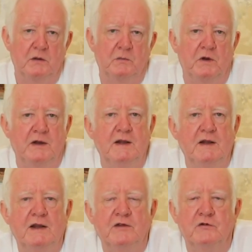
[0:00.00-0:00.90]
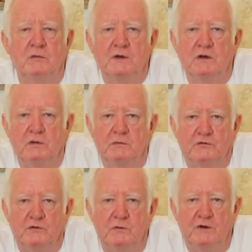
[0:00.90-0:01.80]
money is coming, number
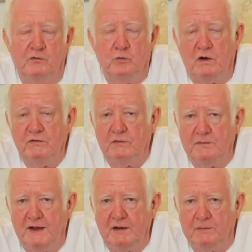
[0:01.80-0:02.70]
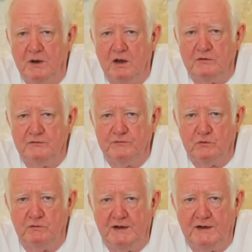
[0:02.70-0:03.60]
2, and it's one of the main parts of
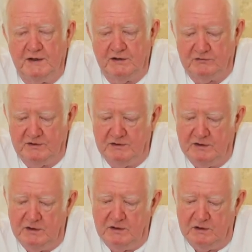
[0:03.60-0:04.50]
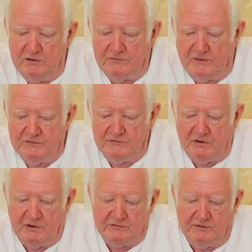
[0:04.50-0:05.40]
your reading, actually, as far as this
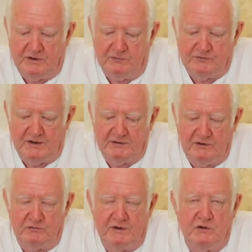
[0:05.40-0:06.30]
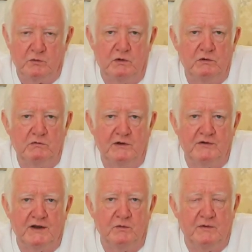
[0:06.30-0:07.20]
goes. As I keep saying, these readings won't
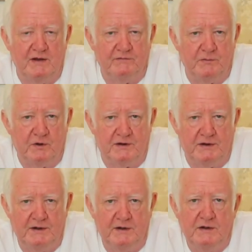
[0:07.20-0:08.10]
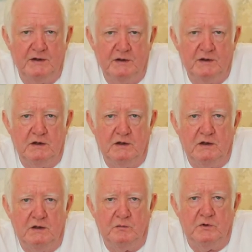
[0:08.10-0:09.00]
resonate with everybody,
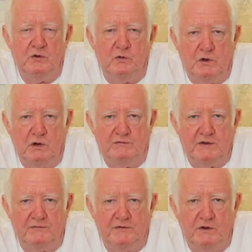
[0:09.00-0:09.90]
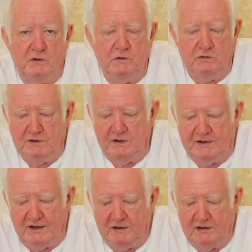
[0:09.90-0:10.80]
but you'll know if they're for you. They're
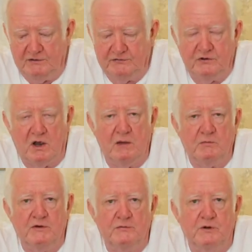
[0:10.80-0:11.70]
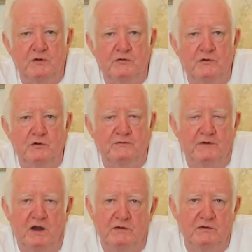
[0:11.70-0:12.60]
dateless, timeless, because you could
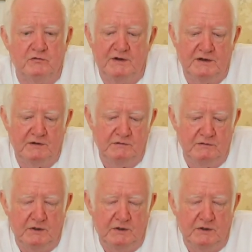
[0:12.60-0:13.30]
find this reading